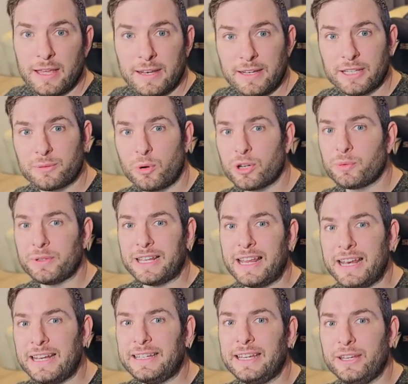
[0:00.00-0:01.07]
This works with
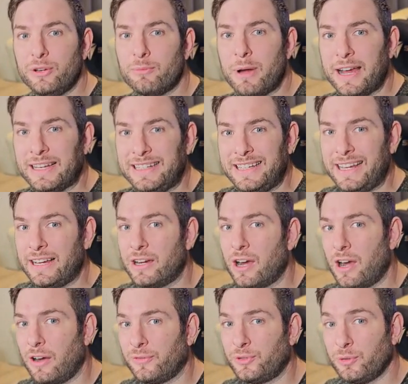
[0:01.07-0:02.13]
anything you might think
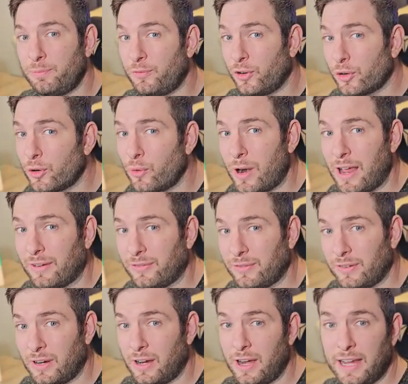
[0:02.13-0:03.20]
of to photograph.
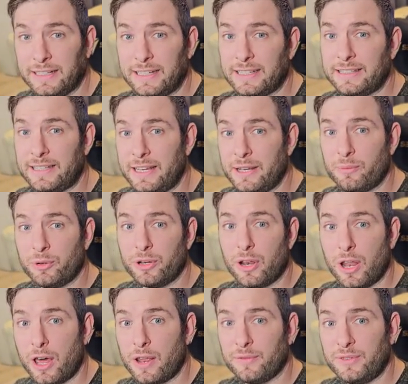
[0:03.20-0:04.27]
Uh, I tested it with a
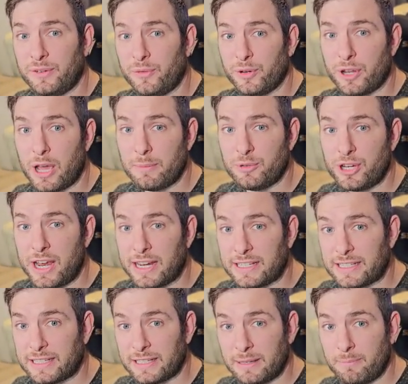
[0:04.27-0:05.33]
lot of different
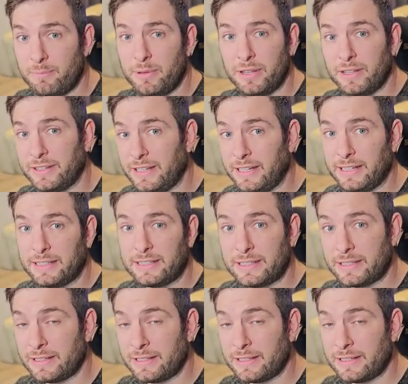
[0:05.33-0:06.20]
objects, buildings,